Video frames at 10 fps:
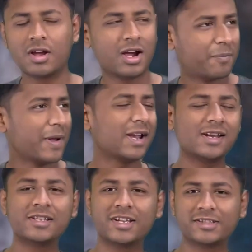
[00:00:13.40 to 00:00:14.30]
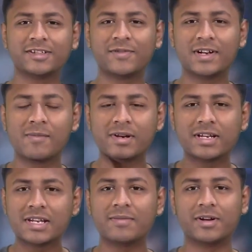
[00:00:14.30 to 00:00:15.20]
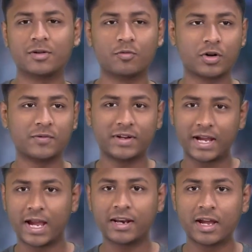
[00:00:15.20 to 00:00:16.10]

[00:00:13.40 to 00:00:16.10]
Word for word: Apparently, there's this fundamental limit to what we can